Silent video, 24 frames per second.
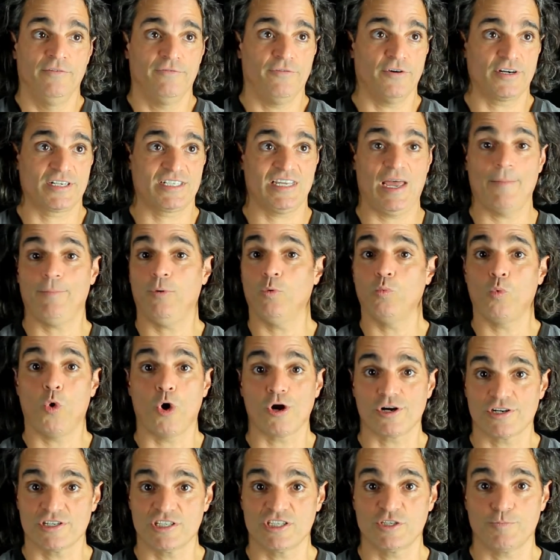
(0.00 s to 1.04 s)
for example,
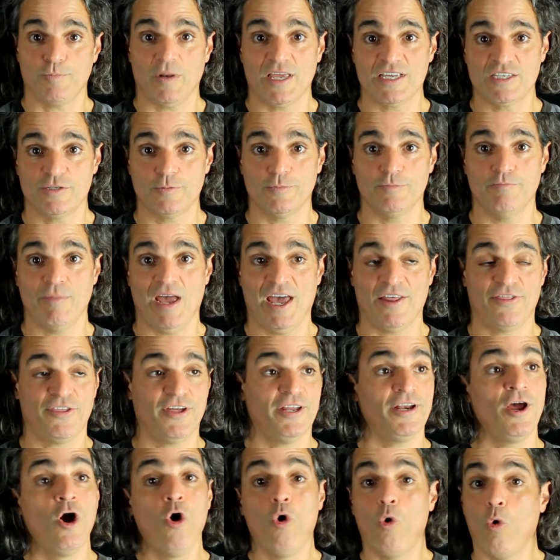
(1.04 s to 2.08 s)
water displacement
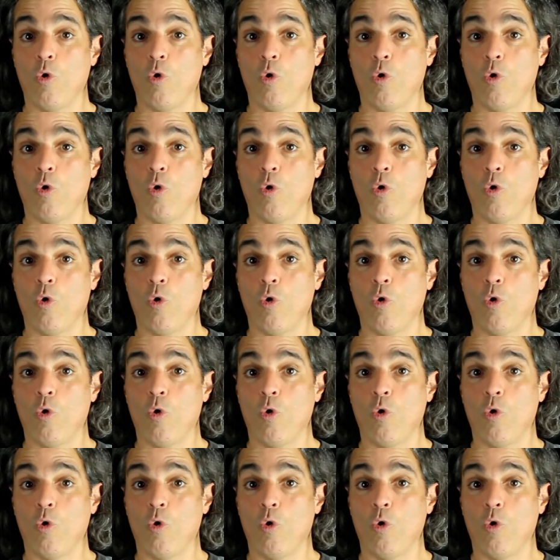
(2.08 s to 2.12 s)
method,